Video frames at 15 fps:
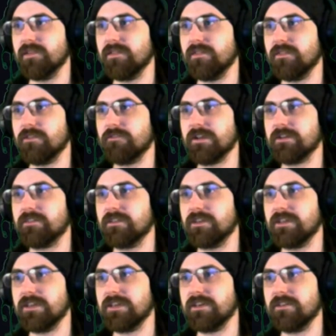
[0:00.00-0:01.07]
the fact that
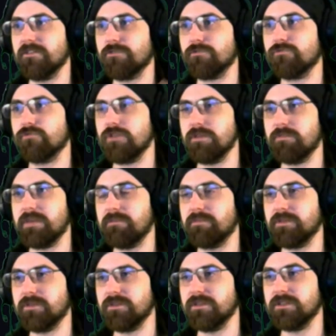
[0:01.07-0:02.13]
like three
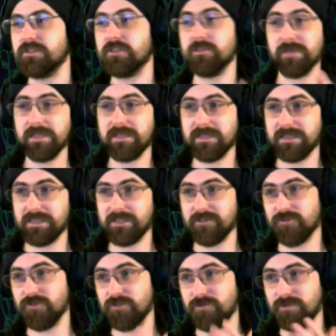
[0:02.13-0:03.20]
people, assuming this is
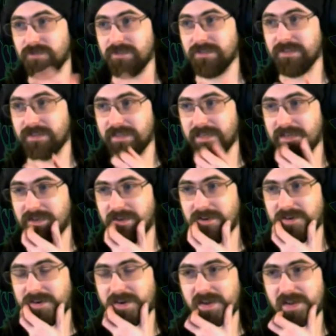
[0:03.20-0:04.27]
true and that they are
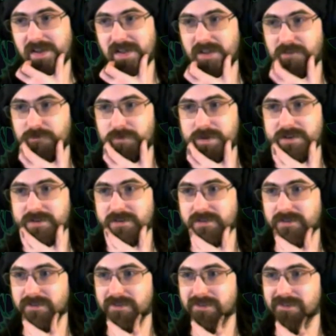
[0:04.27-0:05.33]
have been
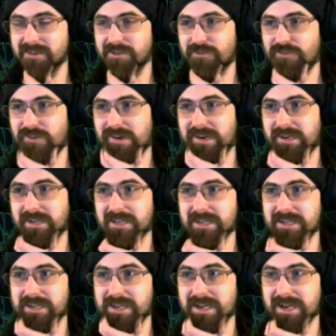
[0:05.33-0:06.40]

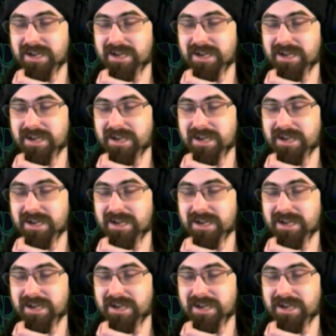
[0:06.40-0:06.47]
correctly